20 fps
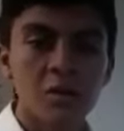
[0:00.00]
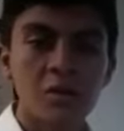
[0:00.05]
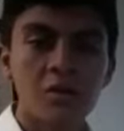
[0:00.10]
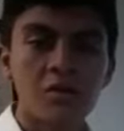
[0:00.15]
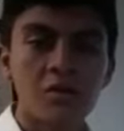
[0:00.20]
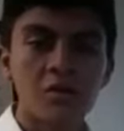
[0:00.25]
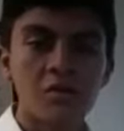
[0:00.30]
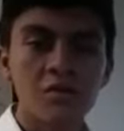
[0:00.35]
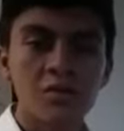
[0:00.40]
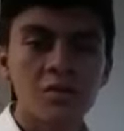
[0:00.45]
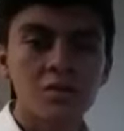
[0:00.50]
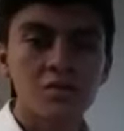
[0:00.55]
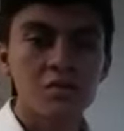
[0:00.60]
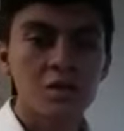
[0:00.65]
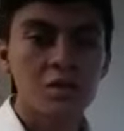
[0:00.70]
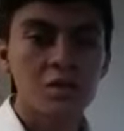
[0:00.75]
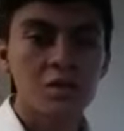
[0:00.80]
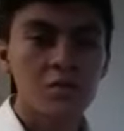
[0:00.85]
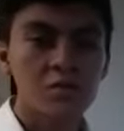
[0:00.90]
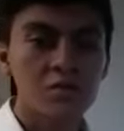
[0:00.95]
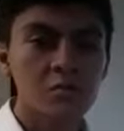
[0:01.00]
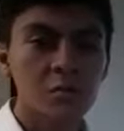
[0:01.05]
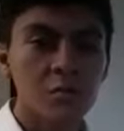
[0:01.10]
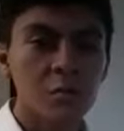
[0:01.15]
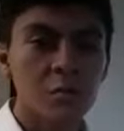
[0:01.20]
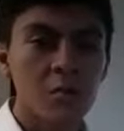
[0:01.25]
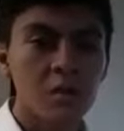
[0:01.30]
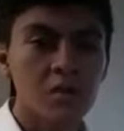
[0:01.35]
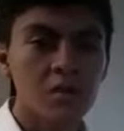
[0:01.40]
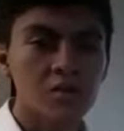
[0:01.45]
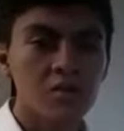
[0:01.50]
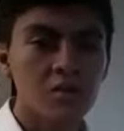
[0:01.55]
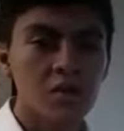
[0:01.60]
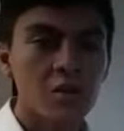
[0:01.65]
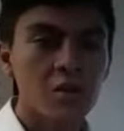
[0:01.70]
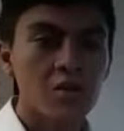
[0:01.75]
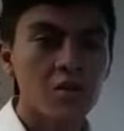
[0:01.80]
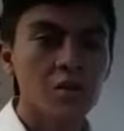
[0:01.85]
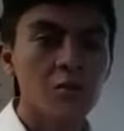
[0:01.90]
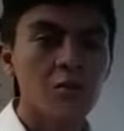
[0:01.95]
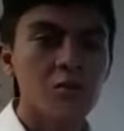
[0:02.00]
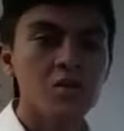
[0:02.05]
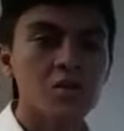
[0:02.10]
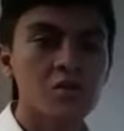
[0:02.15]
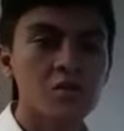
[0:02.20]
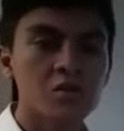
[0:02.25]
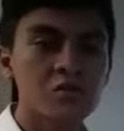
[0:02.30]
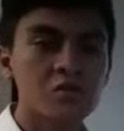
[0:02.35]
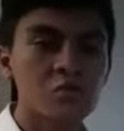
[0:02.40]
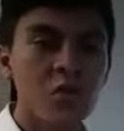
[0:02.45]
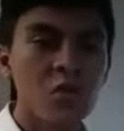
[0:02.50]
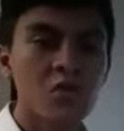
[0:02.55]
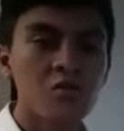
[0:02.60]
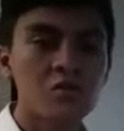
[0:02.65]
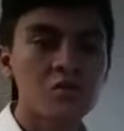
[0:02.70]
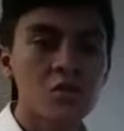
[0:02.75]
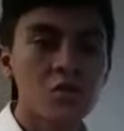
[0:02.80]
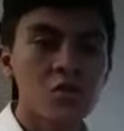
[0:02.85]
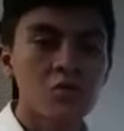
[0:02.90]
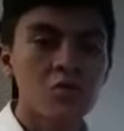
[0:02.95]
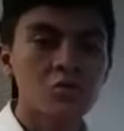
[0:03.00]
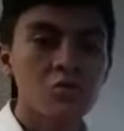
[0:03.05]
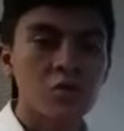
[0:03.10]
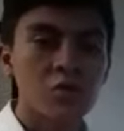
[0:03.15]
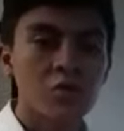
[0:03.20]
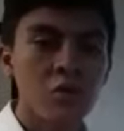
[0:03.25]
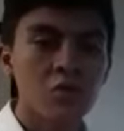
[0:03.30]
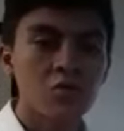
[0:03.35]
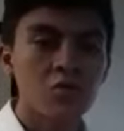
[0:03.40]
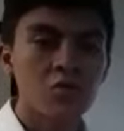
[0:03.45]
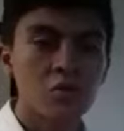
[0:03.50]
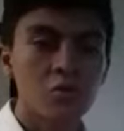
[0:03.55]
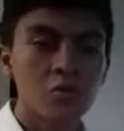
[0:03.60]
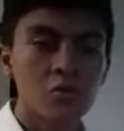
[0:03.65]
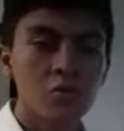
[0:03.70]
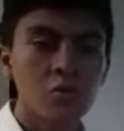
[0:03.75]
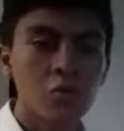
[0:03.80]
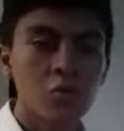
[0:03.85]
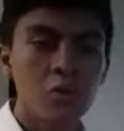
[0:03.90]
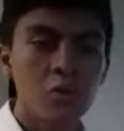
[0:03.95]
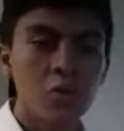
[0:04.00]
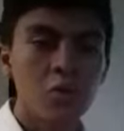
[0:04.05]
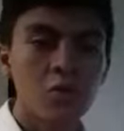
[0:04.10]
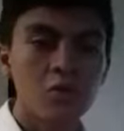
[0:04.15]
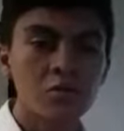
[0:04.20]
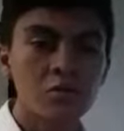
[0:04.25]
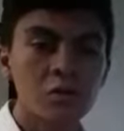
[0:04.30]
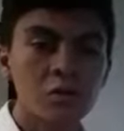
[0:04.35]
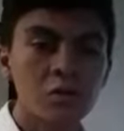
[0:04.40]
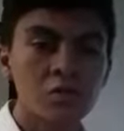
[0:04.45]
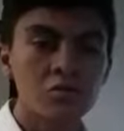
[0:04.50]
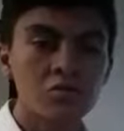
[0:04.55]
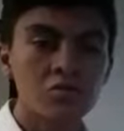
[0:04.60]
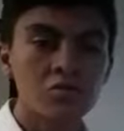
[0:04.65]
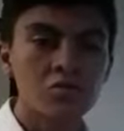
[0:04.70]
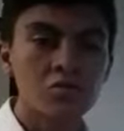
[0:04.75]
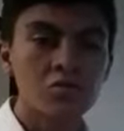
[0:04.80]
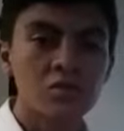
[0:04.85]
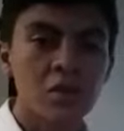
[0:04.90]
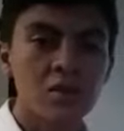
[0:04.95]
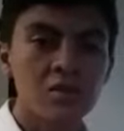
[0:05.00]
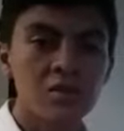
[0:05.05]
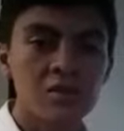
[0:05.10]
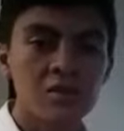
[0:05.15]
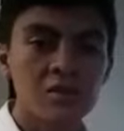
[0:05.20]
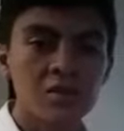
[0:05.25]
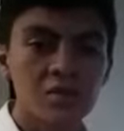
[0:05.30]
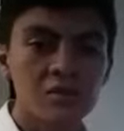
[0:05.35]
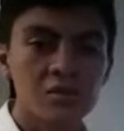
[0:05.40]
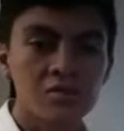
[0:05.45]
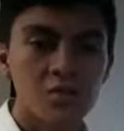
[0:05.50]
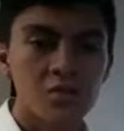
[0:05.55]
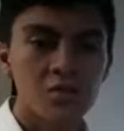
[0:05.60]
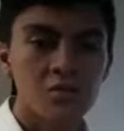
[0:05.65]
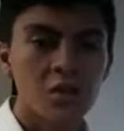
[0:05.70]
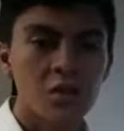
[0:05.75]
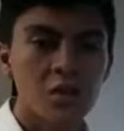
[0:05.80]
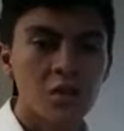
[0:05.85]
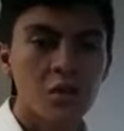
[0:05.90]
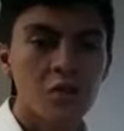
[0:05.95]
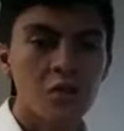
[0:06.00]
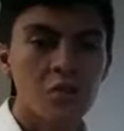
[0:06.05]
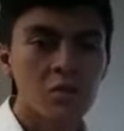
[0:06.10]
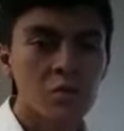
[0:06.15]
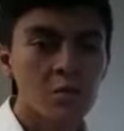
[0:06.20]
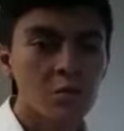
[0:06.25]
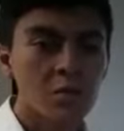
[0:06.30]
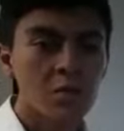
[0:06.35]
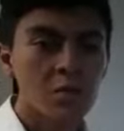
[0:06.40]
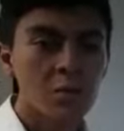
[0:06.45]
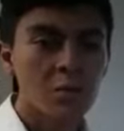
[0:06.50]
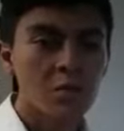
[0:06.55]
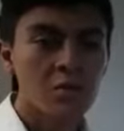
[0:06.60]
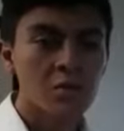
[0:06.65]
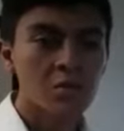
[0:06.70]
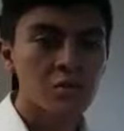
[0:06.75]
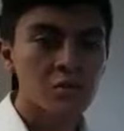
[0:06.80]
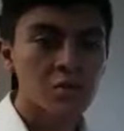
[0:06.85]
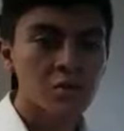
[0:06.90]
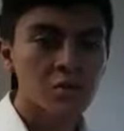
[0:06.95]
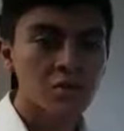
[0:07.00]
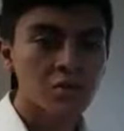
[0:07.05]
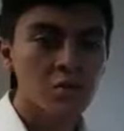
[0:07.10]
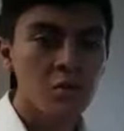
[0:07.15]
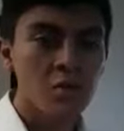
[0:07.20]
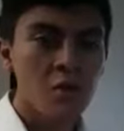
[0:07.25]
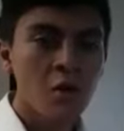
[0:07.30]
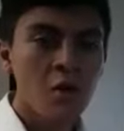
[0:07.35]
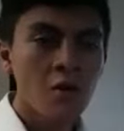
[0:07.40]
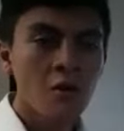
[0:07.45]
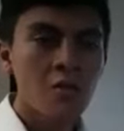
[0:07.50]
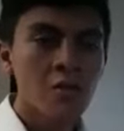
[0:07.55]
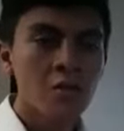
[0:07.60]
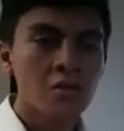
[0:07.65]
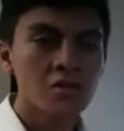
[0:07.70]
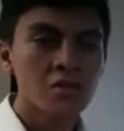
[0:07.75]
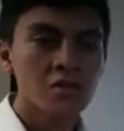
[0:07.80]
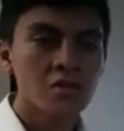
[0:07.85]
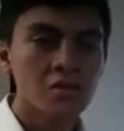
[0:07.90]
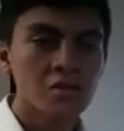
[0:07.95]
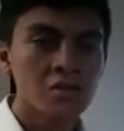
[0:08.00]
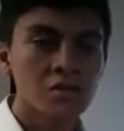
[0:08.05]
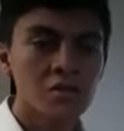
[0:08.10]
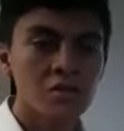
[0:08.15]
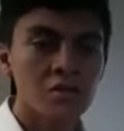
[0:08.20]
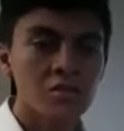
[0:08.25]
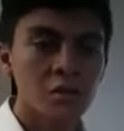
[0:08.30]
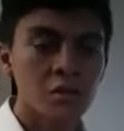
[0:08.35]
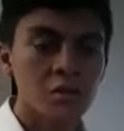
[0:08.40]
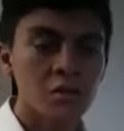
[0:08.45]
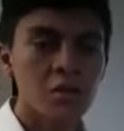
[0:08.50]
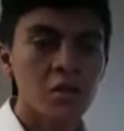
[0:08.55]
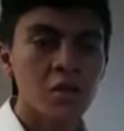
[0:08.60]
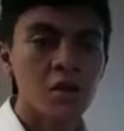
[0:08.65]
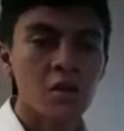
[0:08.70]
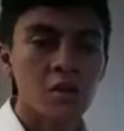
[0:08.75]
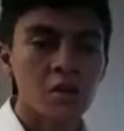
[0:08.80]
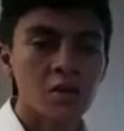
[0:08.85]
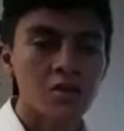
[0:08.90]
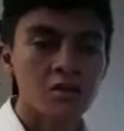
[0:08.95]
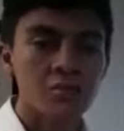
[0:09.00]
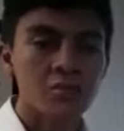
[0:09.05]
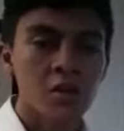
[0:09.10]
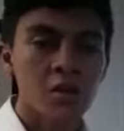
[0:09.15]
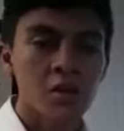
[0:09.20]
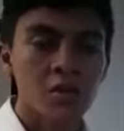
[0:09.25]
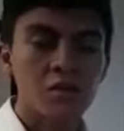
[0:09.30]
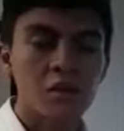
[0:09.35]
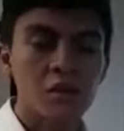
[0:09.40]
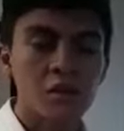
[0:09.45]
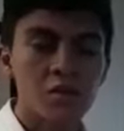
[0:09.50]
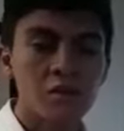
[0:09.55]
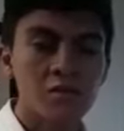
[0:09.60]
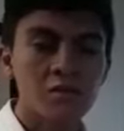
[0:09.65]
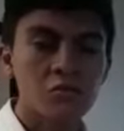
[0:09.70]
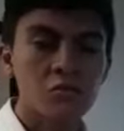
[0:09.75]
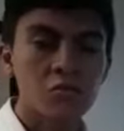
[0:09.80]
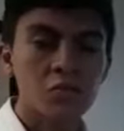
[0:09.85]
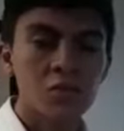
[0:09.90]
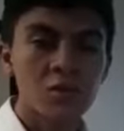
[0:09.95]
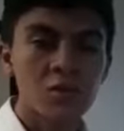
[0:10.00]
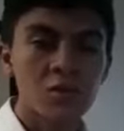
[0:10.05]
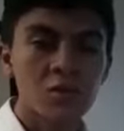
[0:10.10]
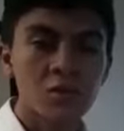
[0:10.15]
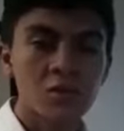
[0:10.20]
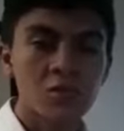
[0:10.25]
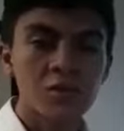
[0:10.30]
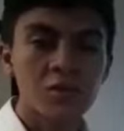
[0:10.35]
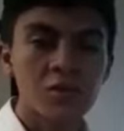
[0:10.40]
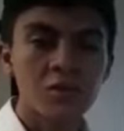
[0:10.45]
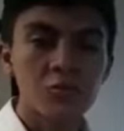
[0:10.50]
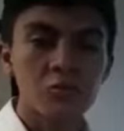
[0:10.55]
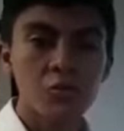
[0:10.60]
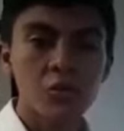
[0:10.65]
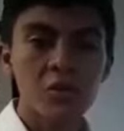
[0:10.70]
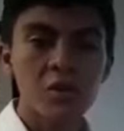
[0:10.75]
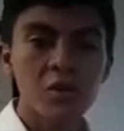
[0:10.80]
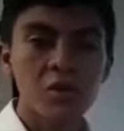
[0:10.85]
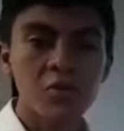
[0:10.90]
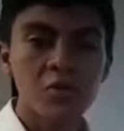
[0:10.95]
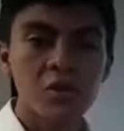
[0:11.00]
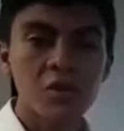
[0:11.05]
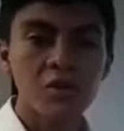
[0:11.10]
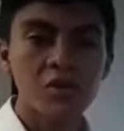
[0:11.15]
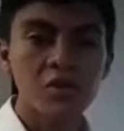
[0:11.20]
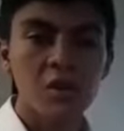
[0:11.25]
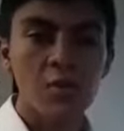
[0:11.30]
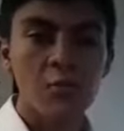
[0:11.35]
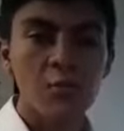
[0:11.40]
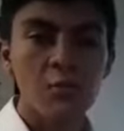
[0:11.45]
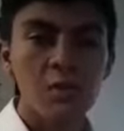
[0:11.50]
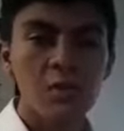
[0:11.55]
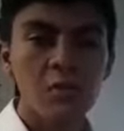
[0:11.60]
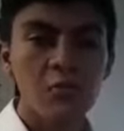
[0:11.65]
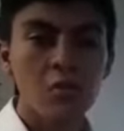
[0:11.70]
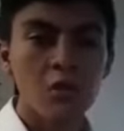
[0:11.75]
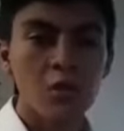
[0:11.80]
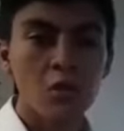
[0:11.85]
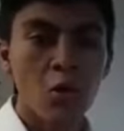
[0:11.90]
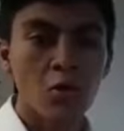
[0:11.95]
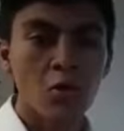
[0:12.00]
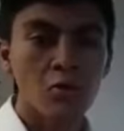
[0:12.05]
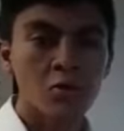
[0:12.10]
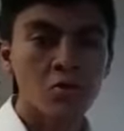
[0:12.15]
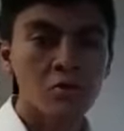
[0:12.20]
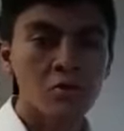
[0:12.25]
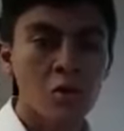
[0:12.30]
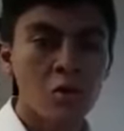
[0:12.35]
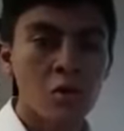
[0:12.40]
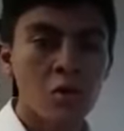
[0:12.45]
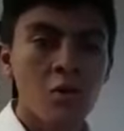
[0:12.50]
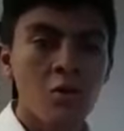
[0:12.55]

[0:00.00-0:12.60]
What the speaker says: International crack propagation and risk exposed surface due to load includes tensing stress allow deeper penetration for existing external cracks. The cracks will increase with increased outlet loads.